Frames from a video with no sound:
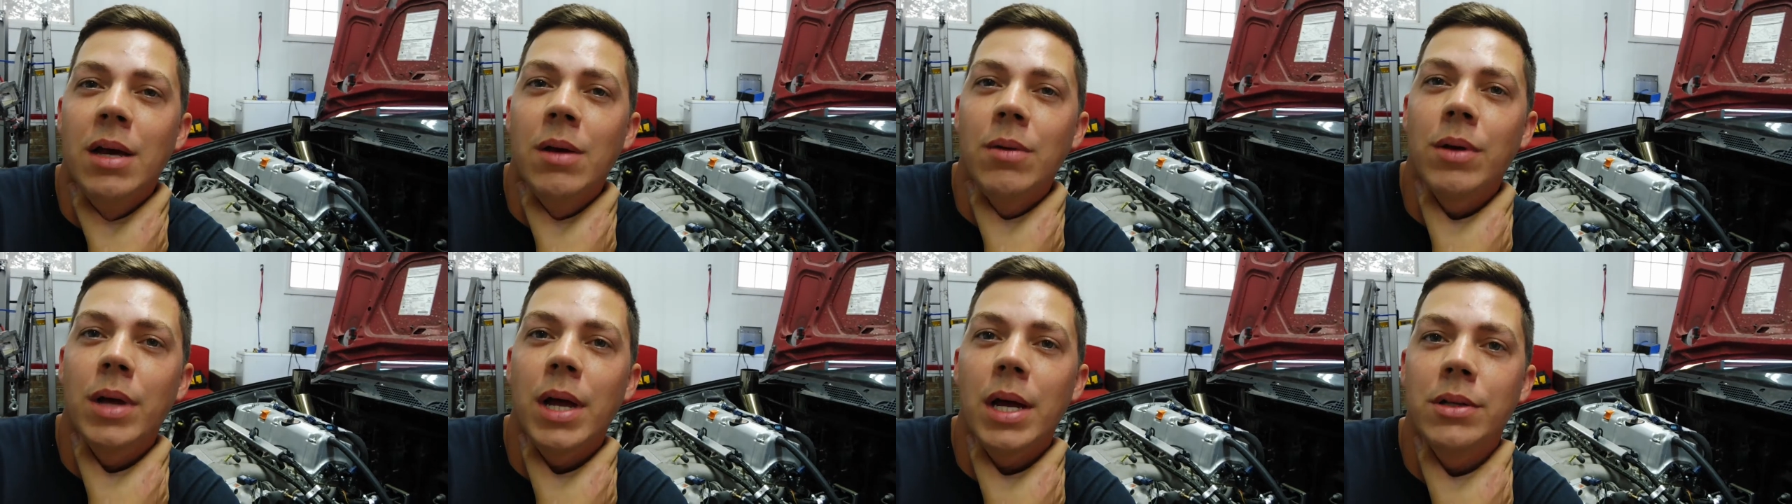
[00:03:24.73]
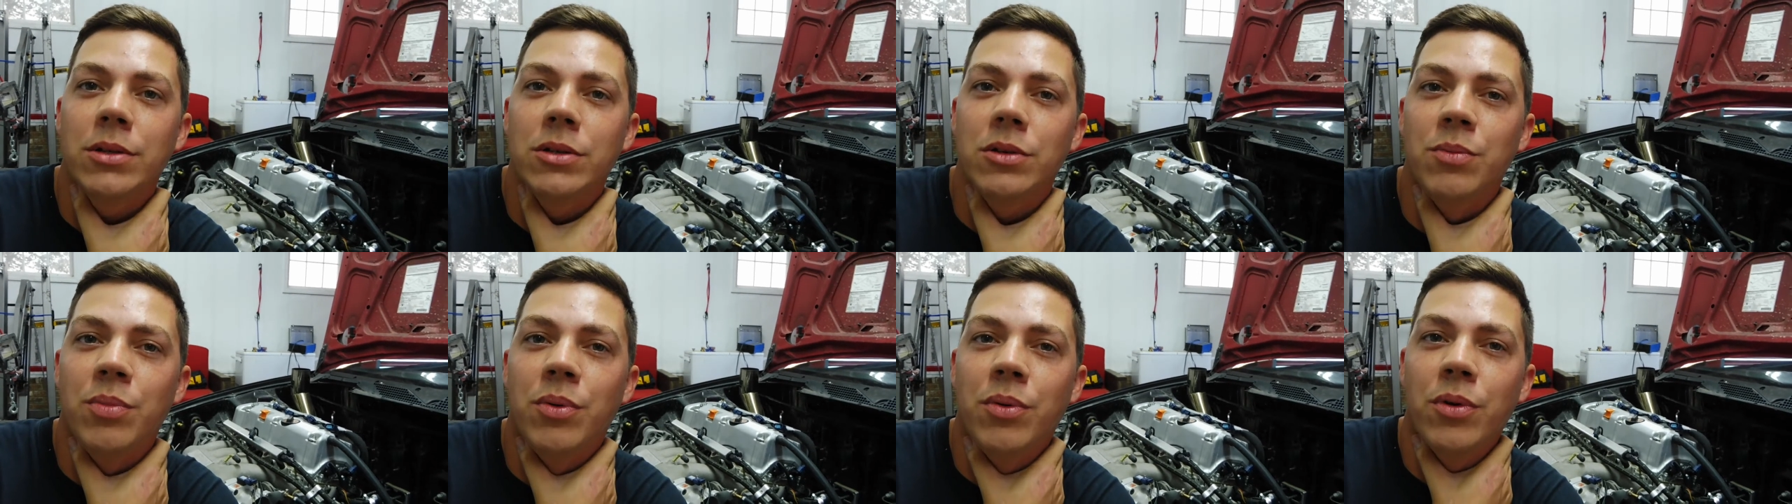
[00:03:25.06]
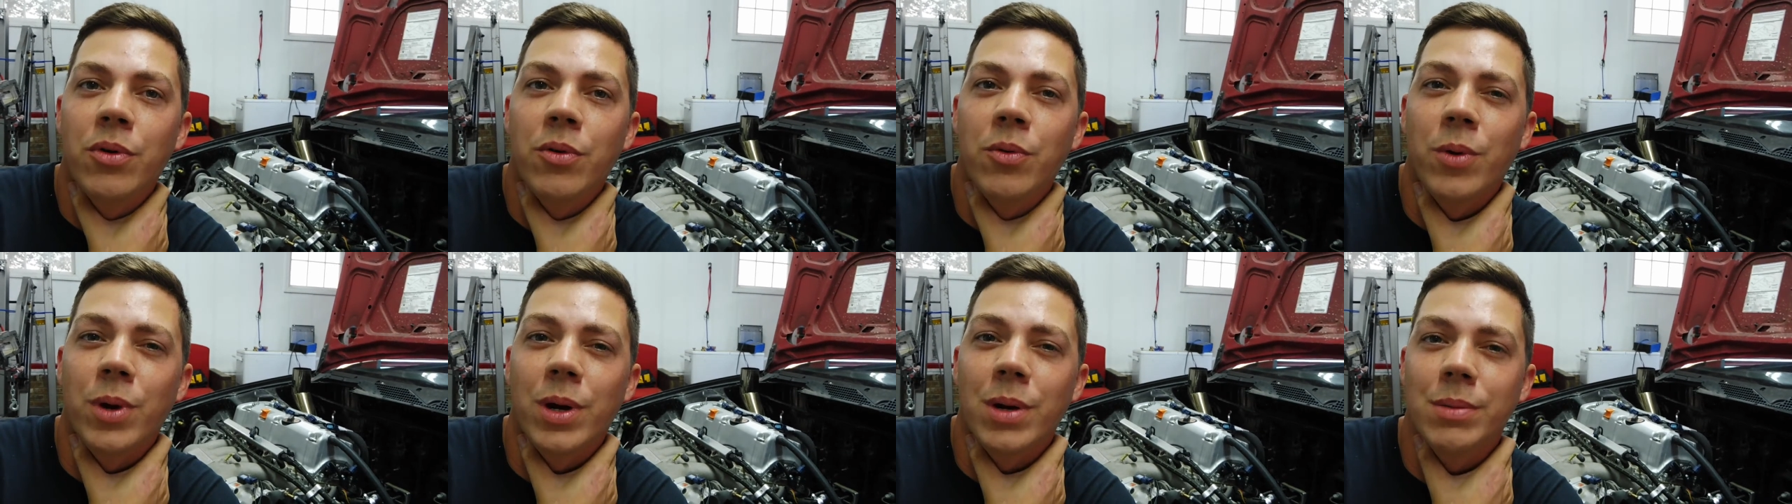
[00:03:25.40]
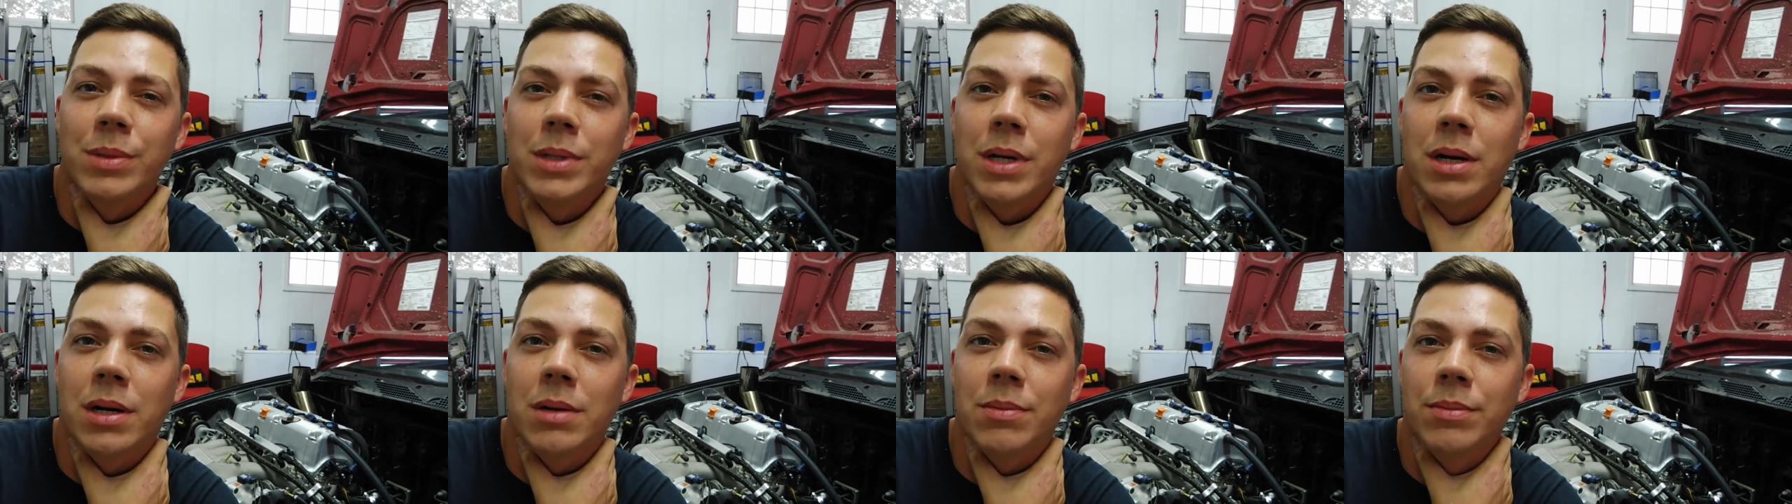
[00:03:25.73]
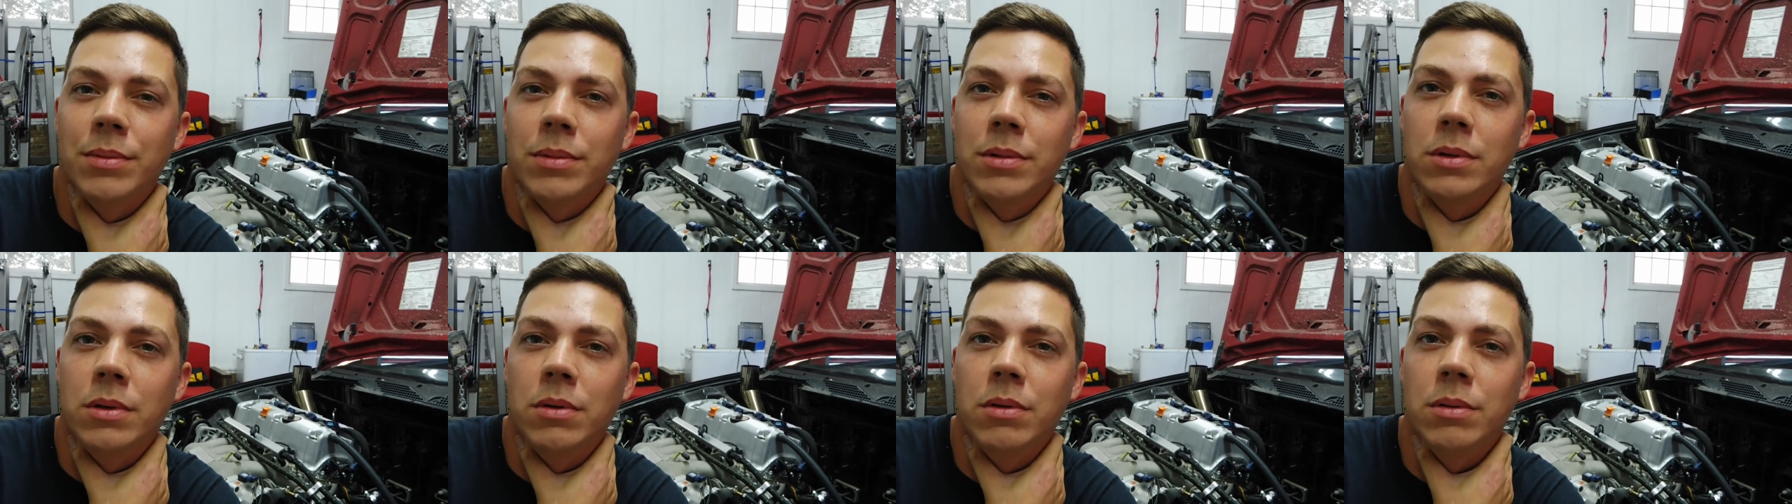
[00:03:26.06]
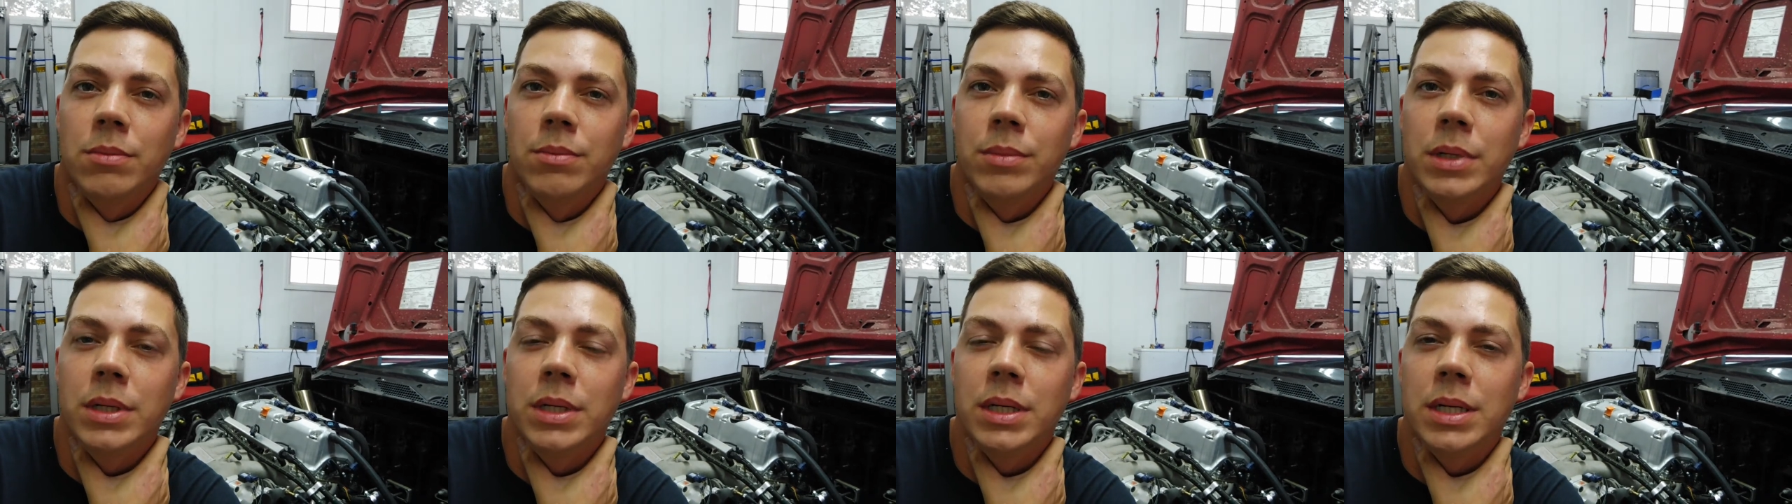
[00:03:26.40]
kind of to the point where I'm tired of throwing
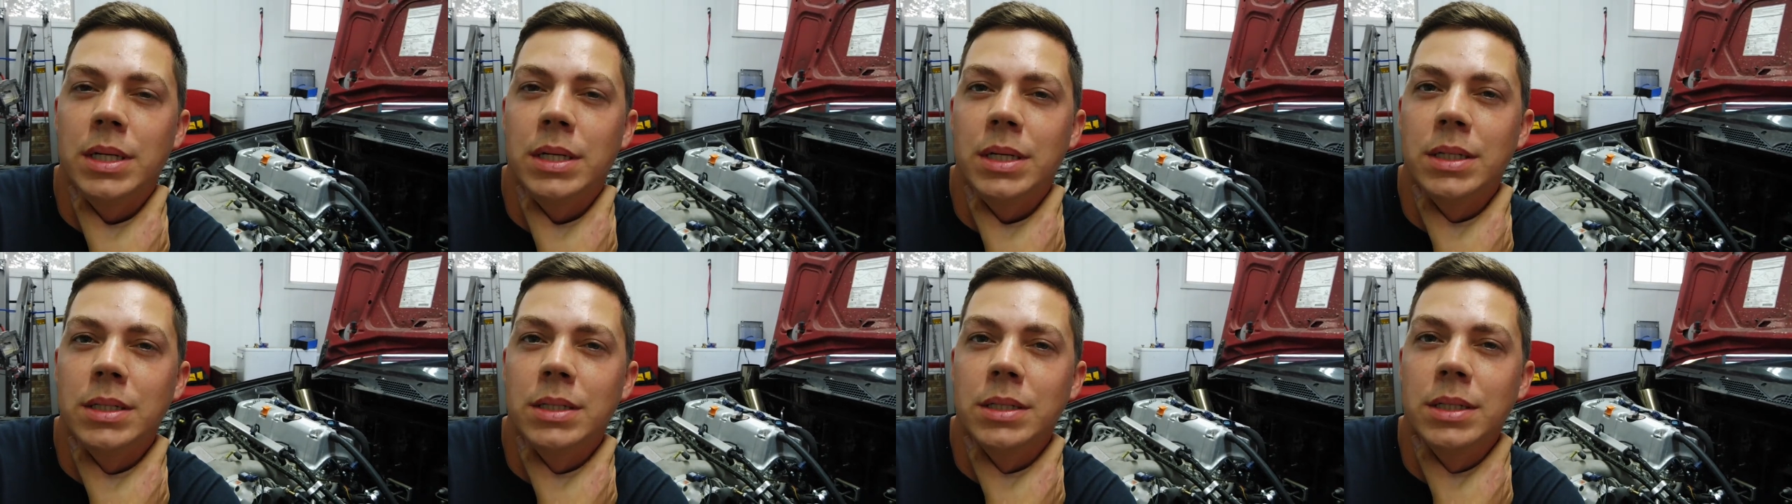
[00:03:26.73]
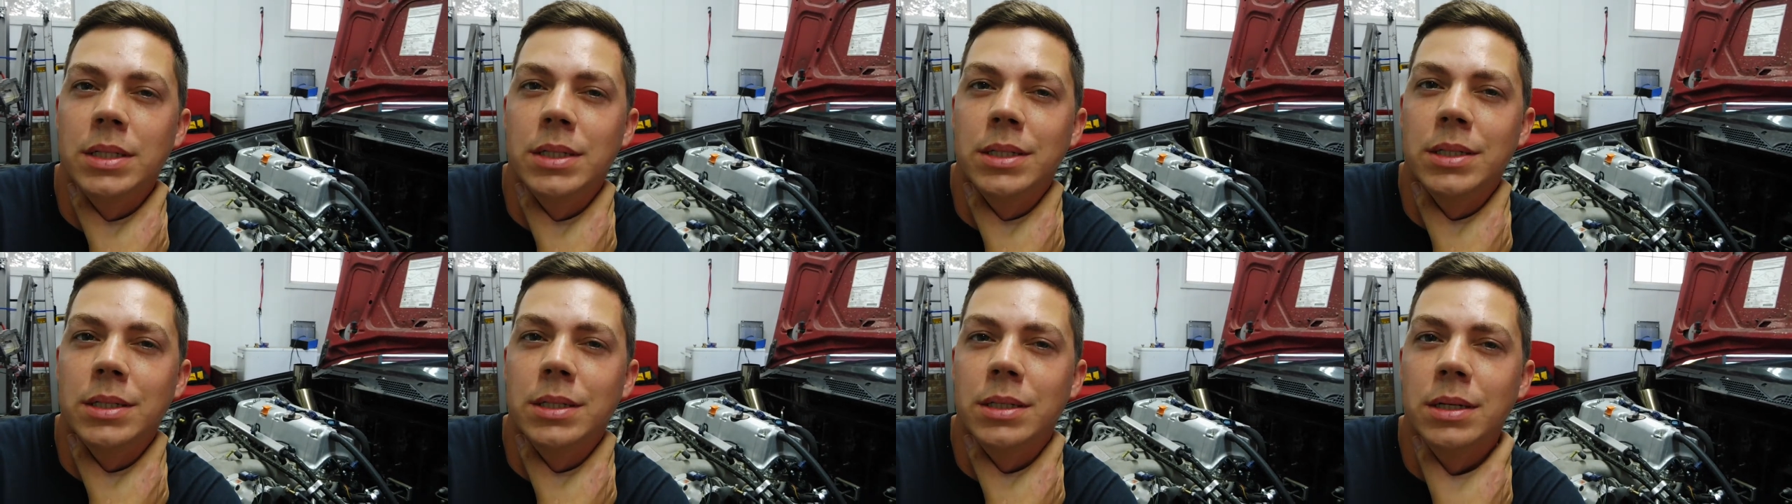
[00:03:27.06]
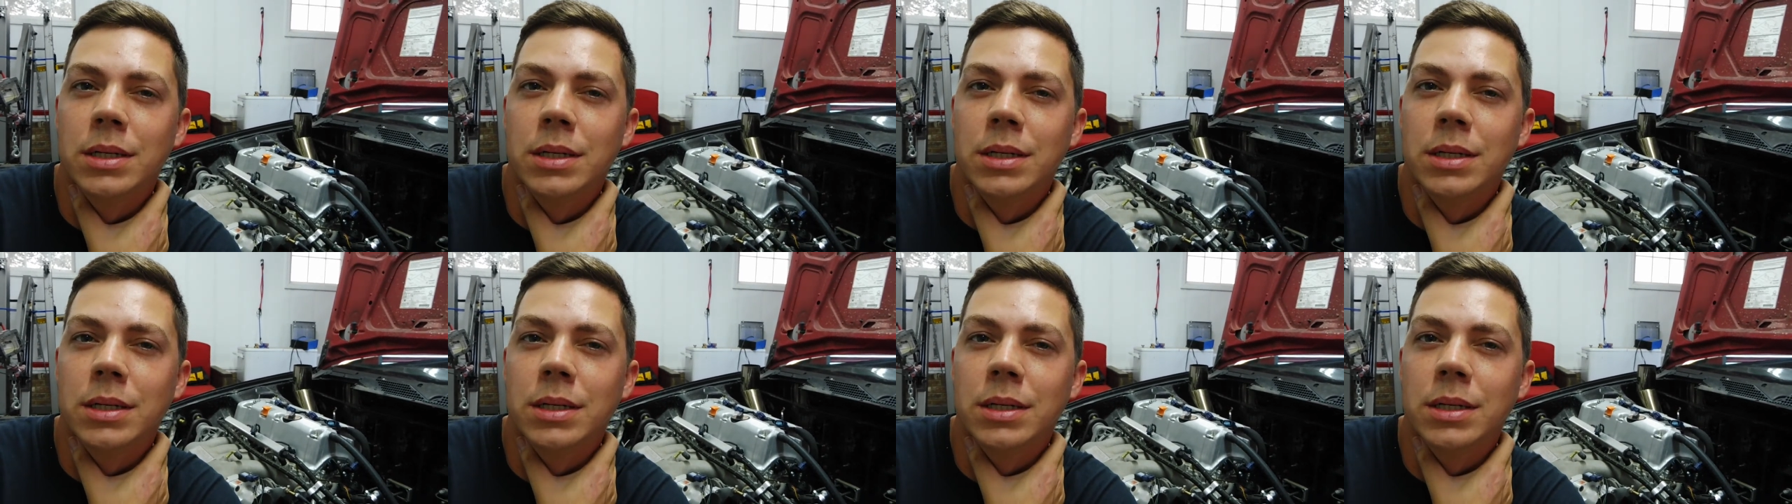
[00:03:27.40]
money in this engine.